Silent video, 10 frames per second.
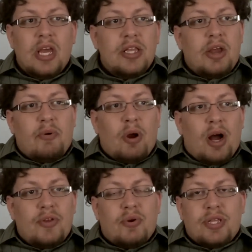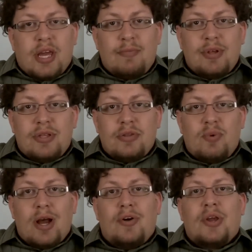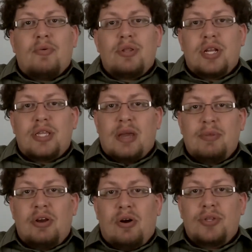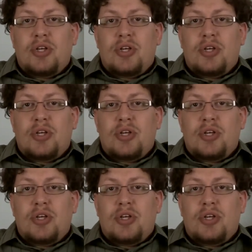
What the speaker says: There were other assemblies as well. There was an assembly called the